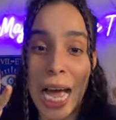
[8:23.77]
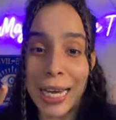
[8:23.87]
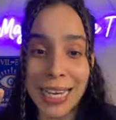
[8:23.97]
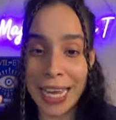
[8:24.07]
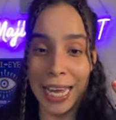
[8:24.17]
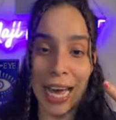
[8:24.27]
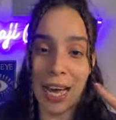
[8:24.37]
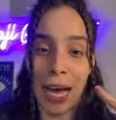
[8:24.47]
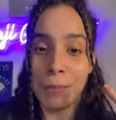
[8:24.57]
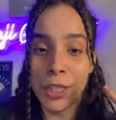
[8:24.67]

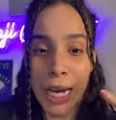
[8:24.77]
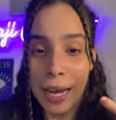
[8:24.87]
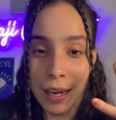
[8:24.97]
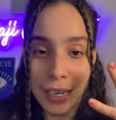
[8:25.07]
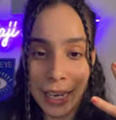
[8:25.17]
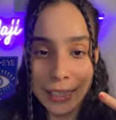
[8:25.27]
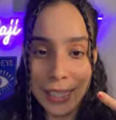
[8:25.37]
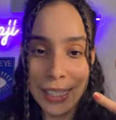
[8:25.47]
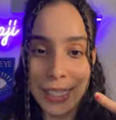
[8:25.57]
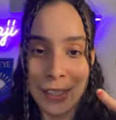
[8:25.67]
I'm channeling. Like,
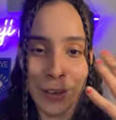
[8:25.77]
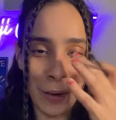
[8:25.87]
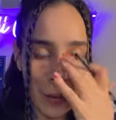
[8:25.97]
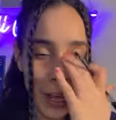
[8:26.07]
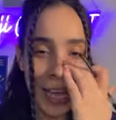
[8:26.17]
this is, you know,